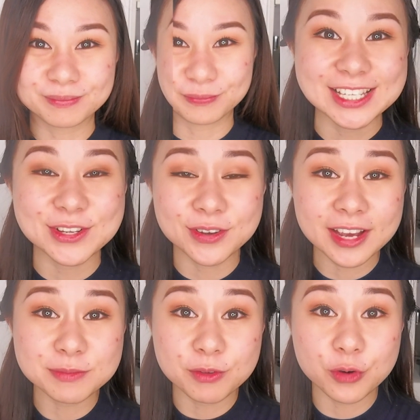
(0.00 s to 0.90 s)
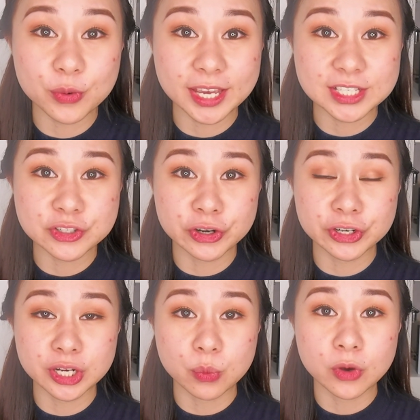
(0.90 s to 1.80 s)
So guys, before we get
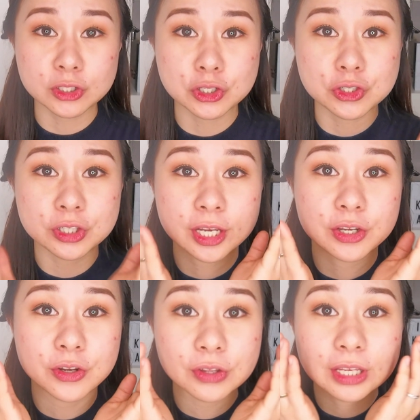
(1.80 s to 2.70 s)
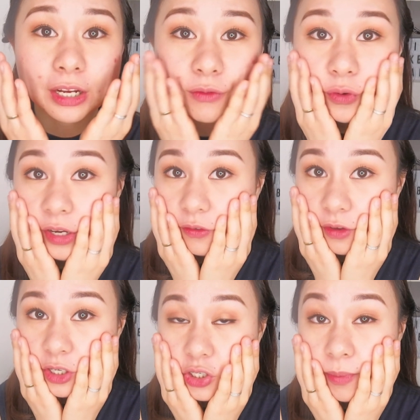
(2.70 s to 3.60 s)
started, I wanted to let you know that I've already
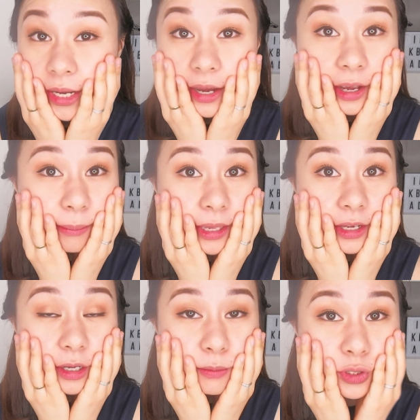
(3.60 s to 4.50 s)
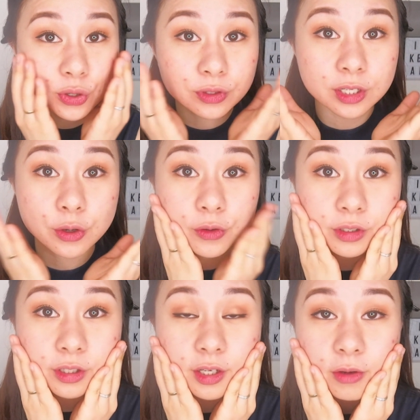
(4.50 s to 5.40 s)
finished my eye makeup. So the
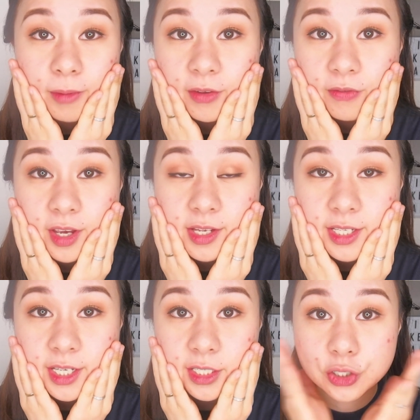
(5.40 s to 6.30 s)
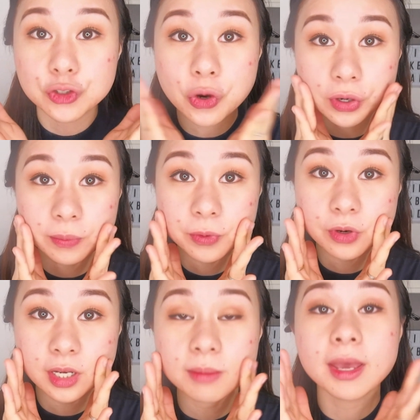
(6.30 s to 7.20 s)
only thing on my face is a tone-up
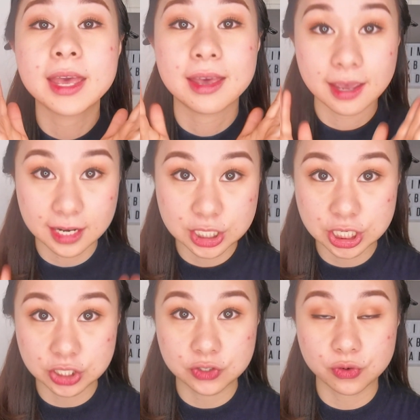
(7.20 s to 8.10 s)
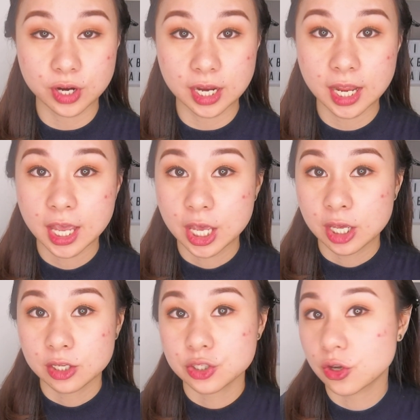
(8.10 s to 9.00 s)
cream and a sunscreen.
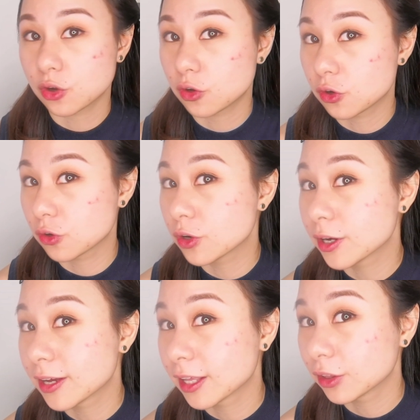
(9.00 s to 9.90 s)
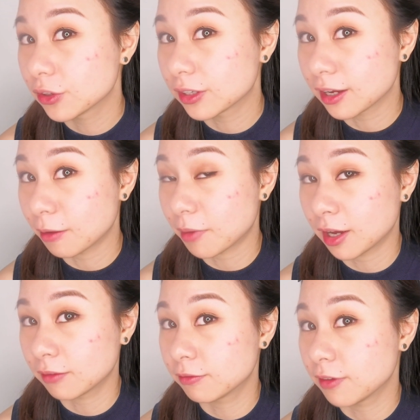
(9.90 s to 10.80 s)
So looking at
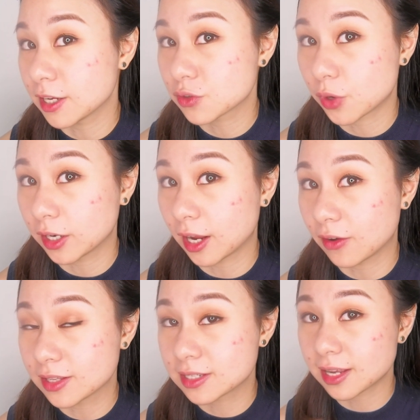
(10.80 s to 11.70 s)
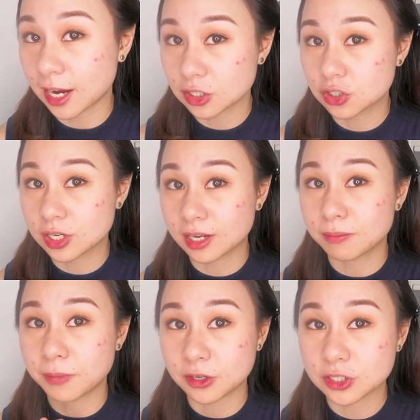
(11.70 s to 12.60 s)
my face right now, it's actually at
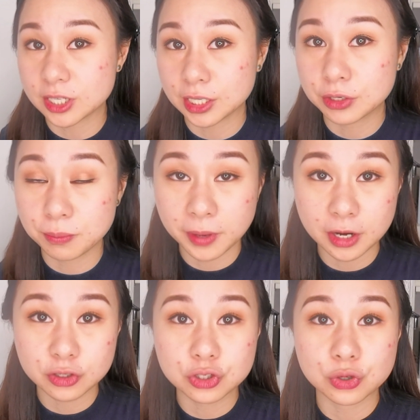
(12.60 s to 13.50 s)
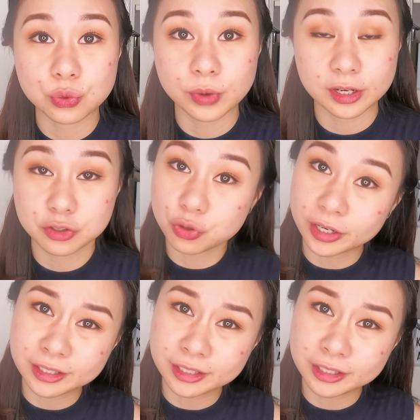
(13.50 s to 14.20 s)
a better state compared to when I tried the